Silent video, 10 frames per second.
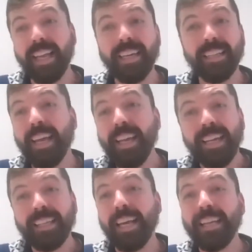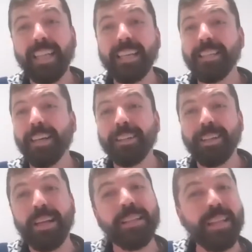that, that's not
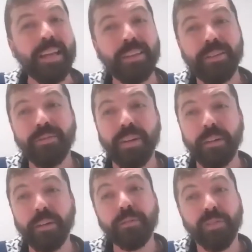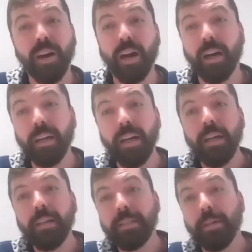gonna take you very far.
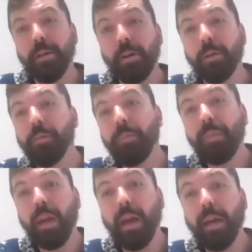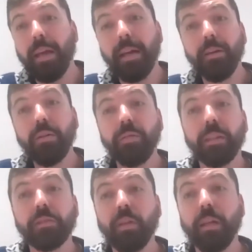So I, I
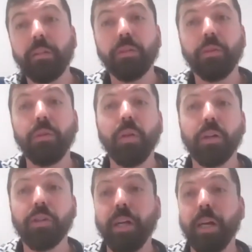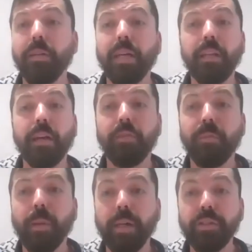always try to do a sharing. I never
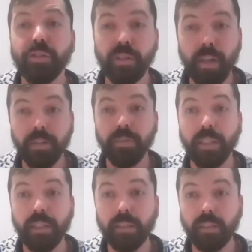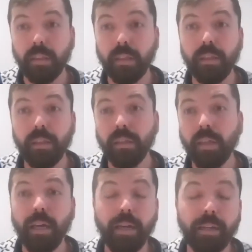mind sharing uh,
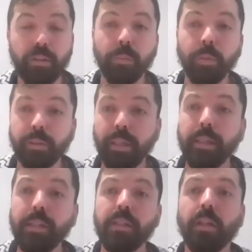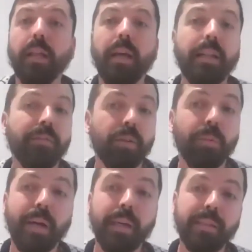uh, accommodation. I never
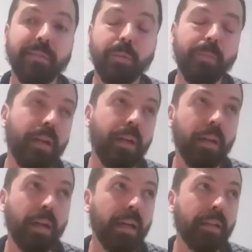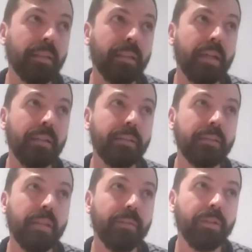my My, uh, I I
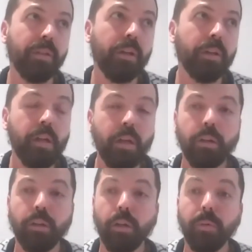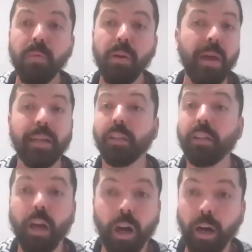never uh, had a
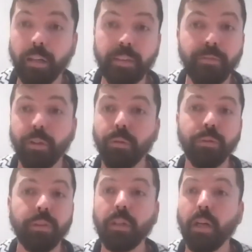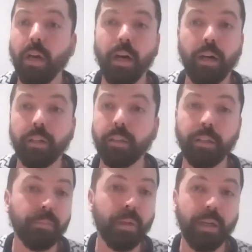car. Never owned a car
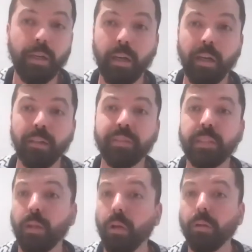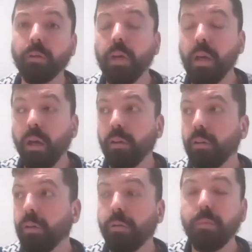in my life. So
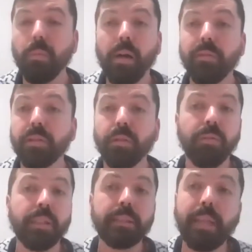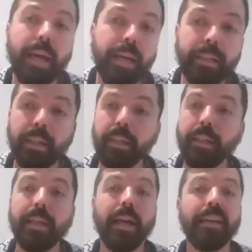um, I was always
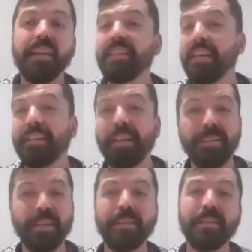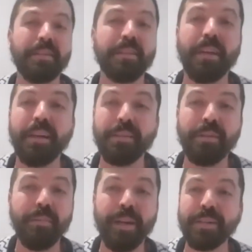cycling. I, as, I, as, I, as, as,
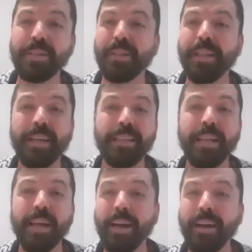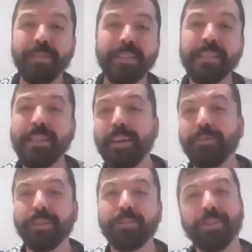you mentioned, I, I was
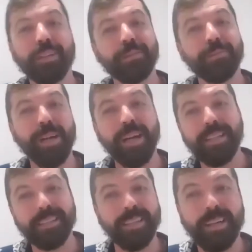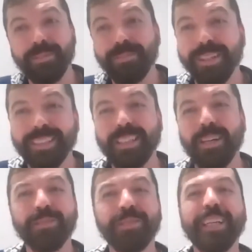never tricked by Starbucks
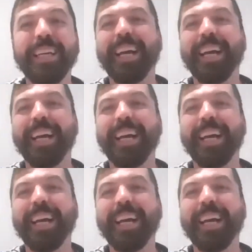coffee,